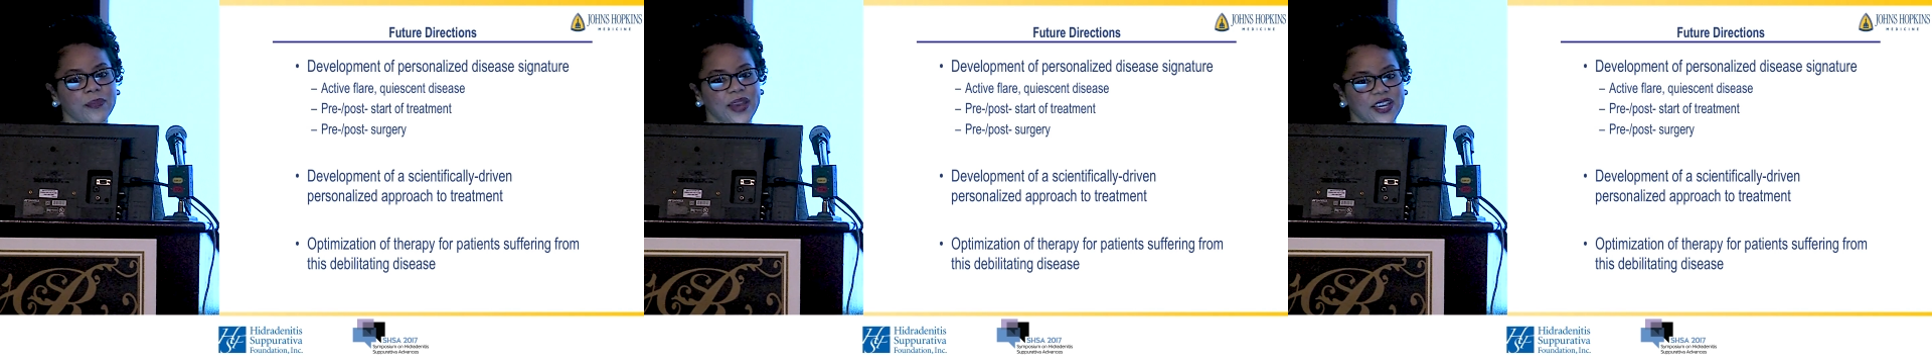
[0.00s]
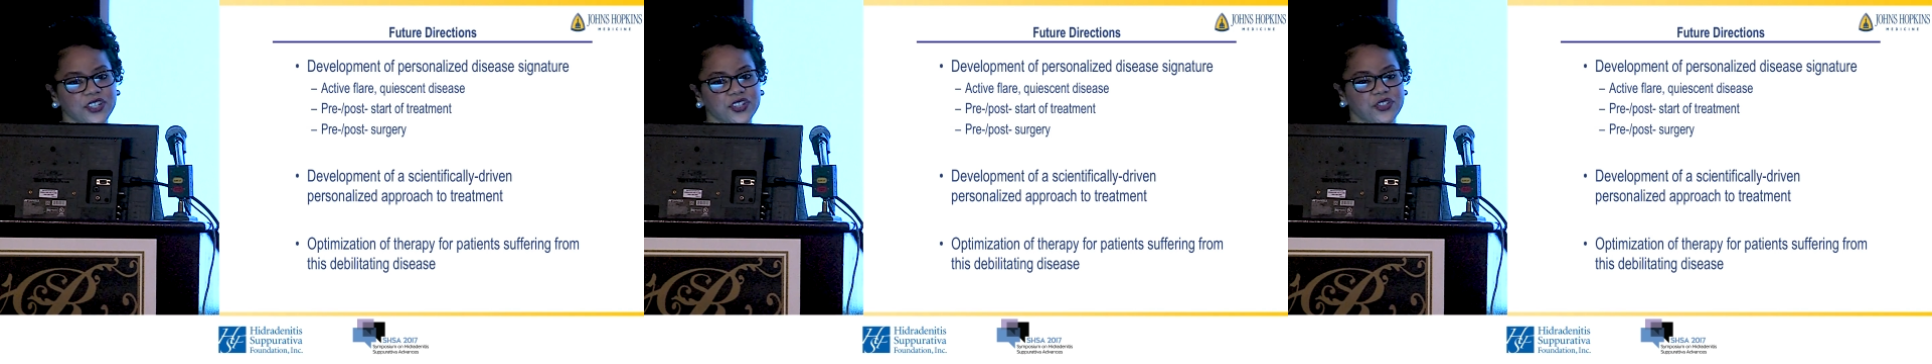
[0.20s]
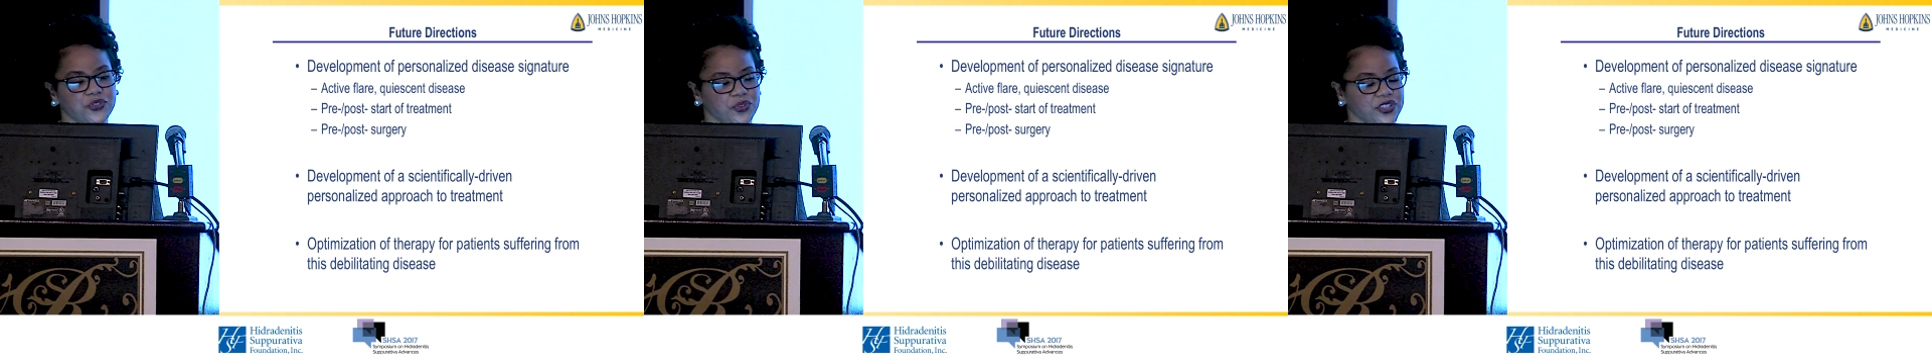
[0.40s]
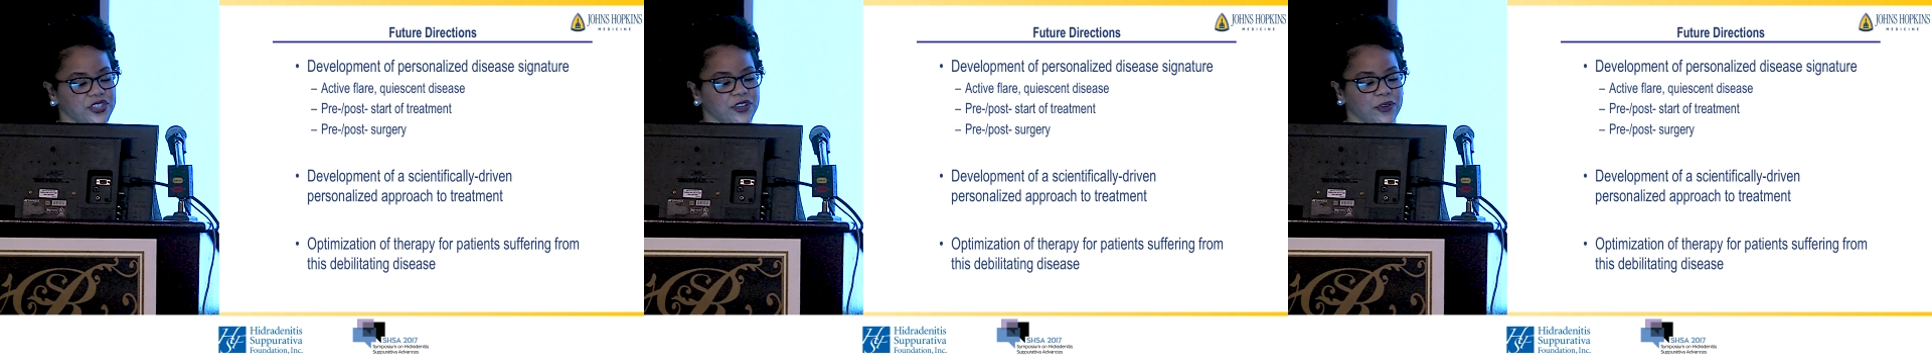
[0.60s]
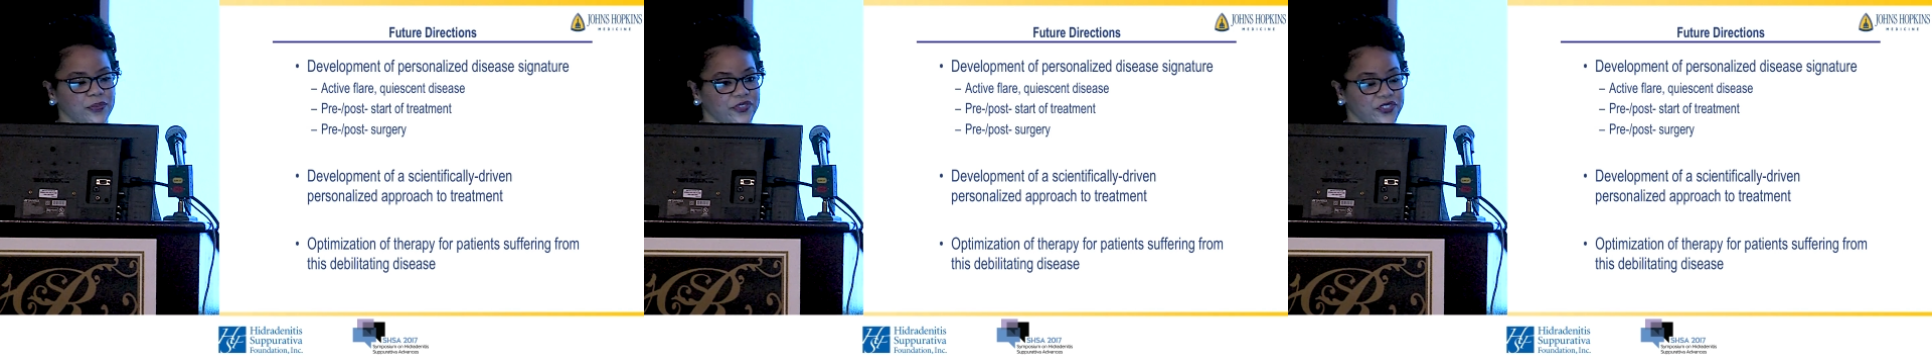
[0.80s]
patients who
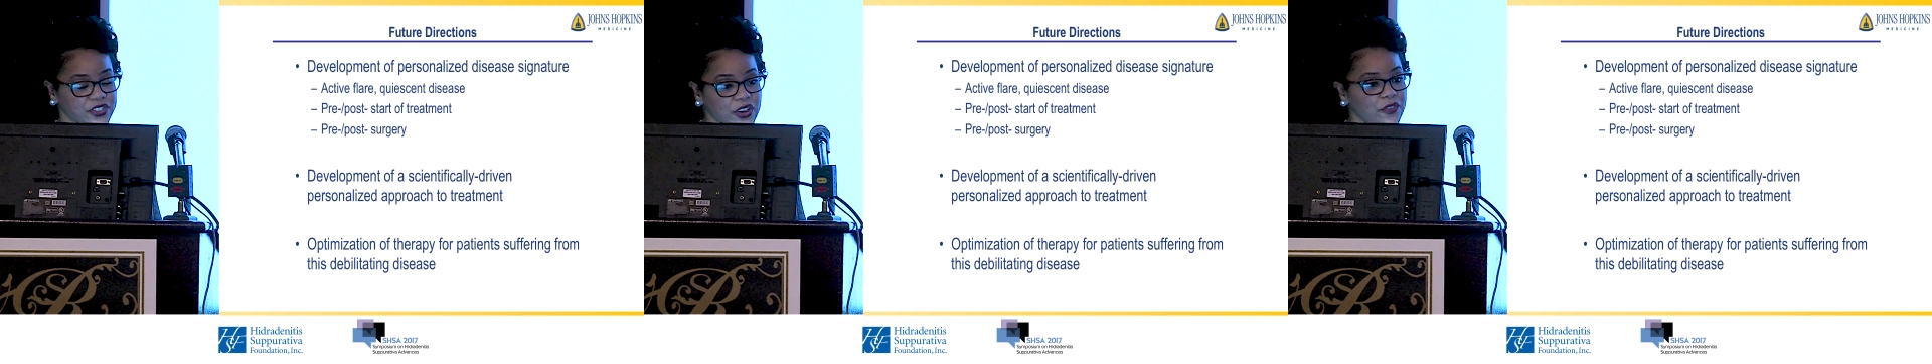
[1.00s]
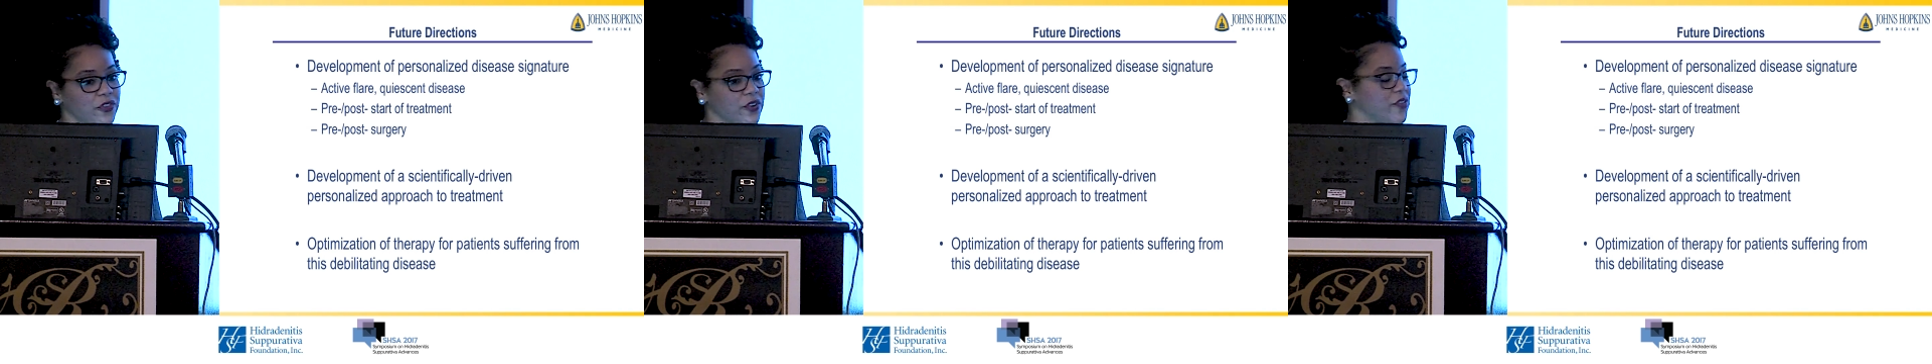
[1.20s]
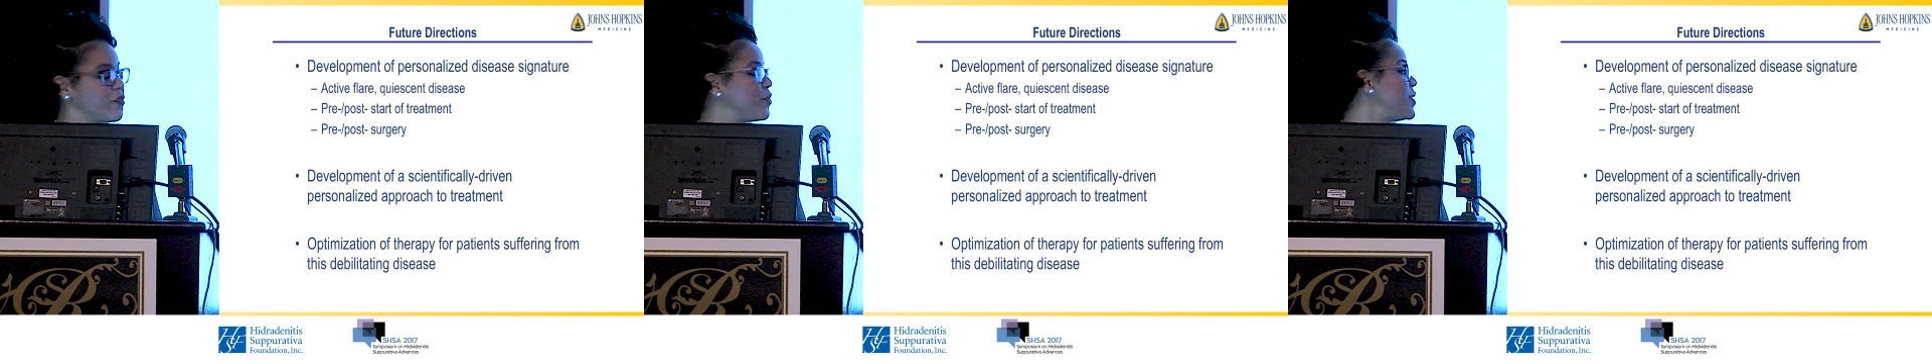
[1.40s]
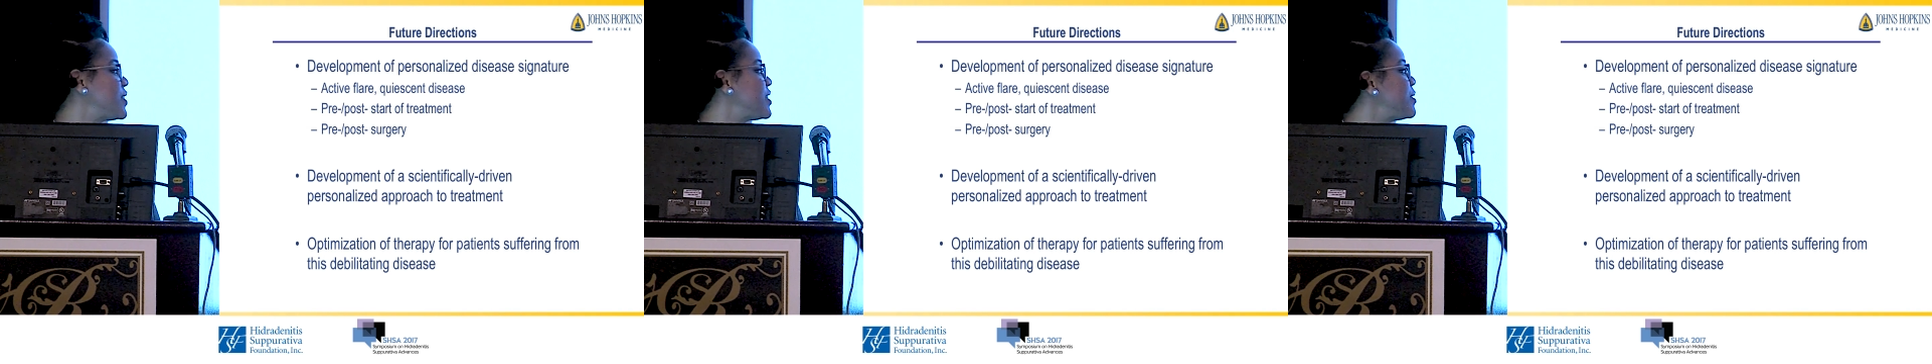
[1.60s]
are suffering from this